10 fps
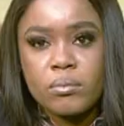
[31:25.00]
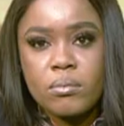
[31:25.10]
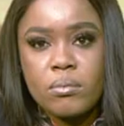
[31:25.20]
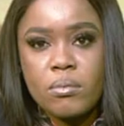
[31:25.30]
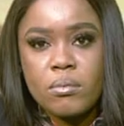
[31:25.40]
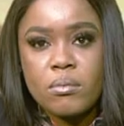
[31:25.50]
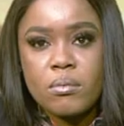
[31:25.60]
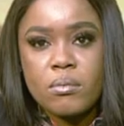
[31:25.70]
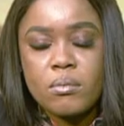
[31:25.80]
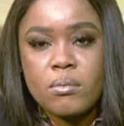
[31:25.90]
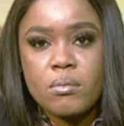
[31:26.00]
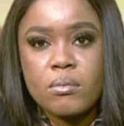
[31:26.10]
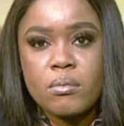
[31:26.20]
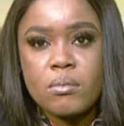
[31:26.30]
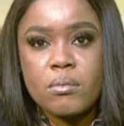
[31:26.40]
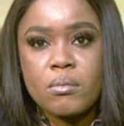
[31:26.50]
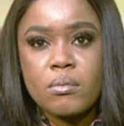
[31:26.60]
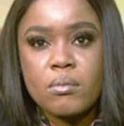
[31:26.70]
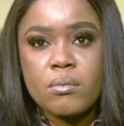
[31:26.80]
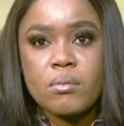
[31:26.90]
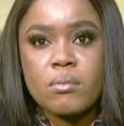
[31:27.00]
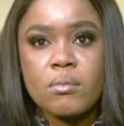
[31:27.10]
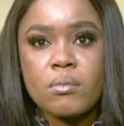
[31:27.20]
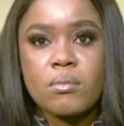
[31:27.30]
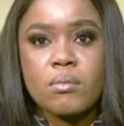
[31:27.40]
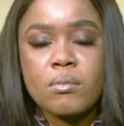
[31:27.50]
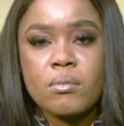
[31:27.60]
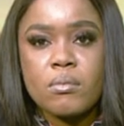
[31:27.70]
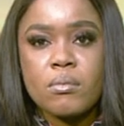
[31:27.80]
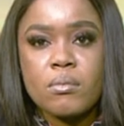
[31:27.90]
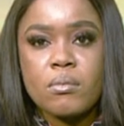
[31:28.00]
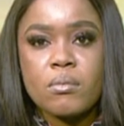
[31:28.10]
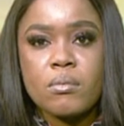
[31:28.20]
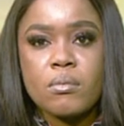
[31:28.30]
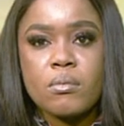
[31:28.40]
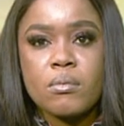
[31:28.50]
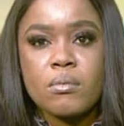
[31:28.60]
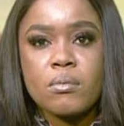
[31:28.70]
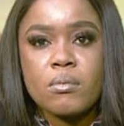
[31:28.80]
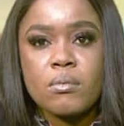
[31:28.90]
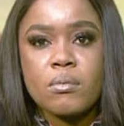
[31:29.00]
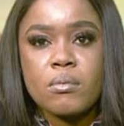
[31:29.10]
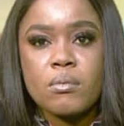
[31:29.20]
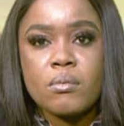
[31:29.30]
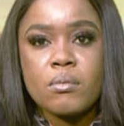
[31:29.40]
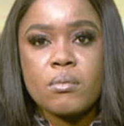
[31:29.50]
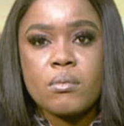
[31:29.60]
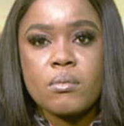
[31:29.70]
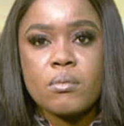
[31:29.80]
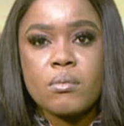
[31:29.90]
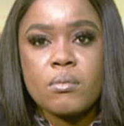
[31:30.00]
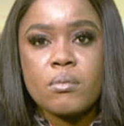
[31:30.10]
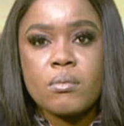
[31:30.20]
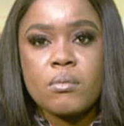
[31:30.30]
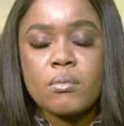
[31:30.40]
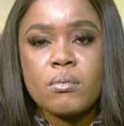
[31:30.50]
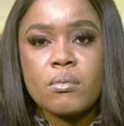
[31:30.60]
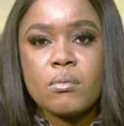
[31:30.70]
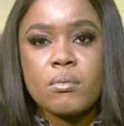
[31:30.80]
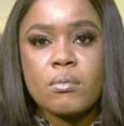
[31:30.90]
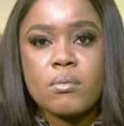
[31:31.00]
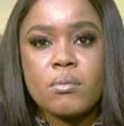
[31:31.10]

No words are spoken by the person on screen.